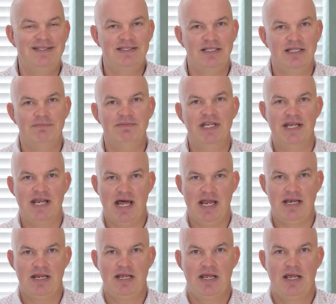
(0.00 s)
slim to
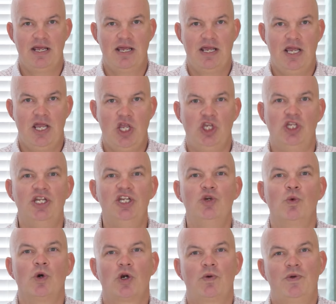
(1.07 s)
none. You need to
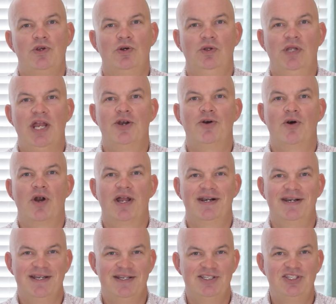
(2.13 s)
work with your lender on
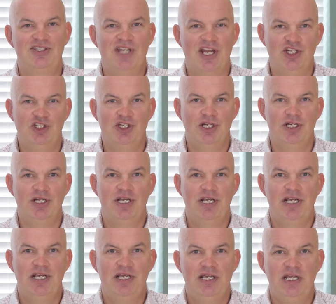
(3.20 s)
an extension.
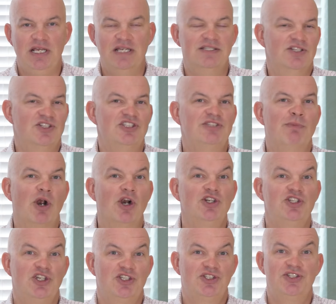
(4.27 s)
Is it smart
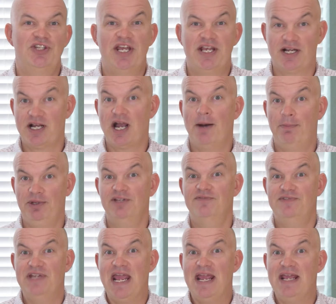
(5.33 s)
just to take a couple
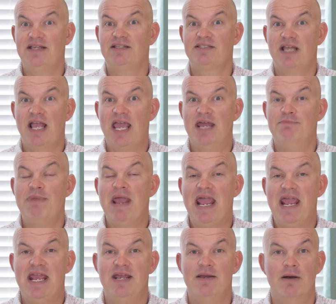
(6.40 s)
of days and
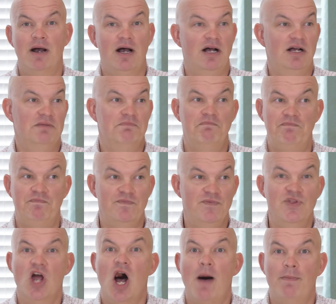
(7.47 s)
pay a
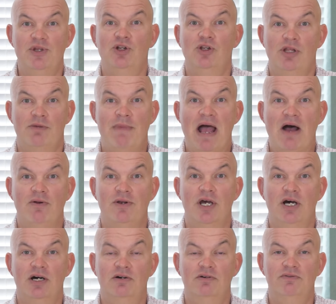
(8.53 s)
nominal amount
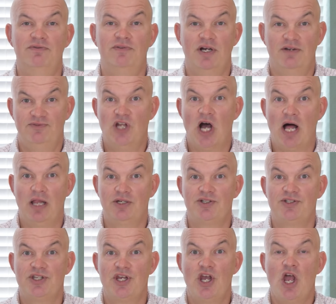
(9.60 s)
of
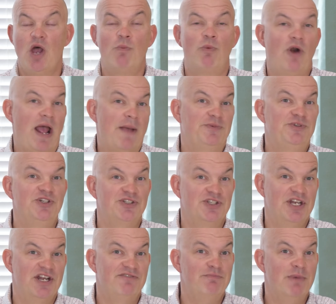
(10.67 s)
dollars? Perhaps there's
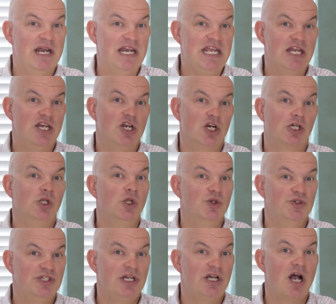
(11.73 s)
enough money in your
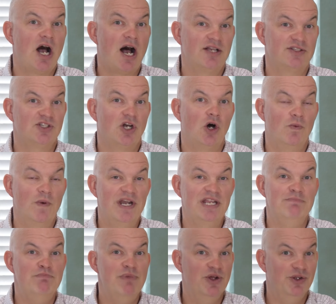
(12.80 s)
closing costs already
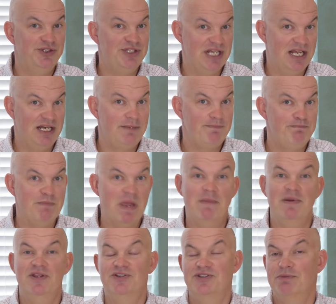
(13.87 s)
built in.
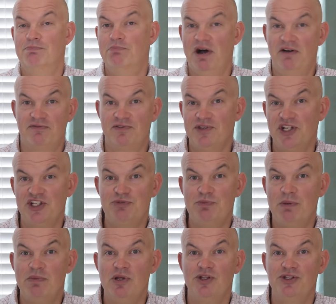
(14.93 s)
Maybe there's a buffer that's
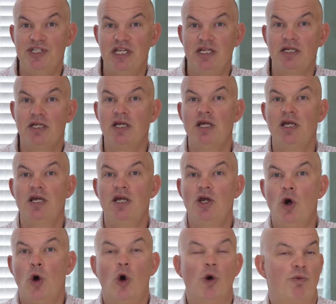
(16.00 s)
been built in.
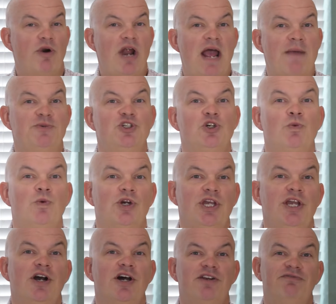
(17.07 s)
Or perhaps you're
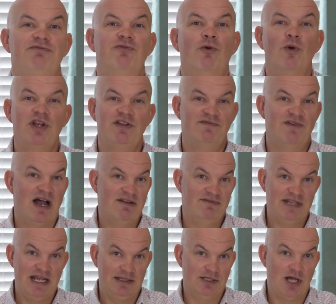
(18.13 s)
working on a
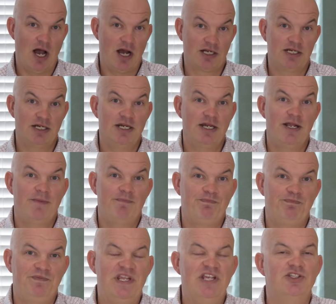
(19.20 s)
45-day lock.
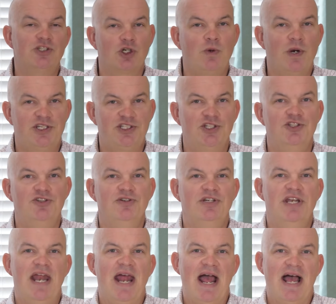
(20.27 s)
These are questions you
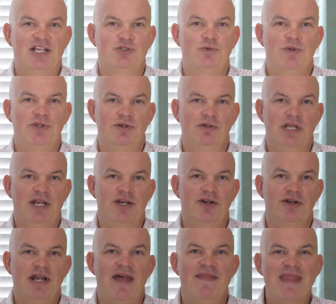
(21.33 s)
need to ask with your
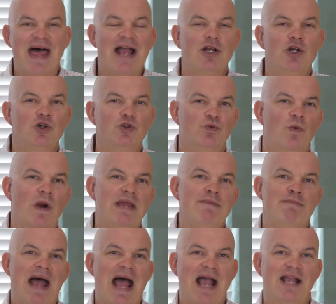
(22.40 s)
lender. And that goes
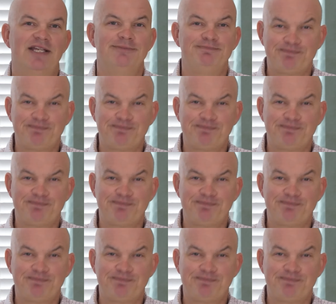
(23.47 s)
right back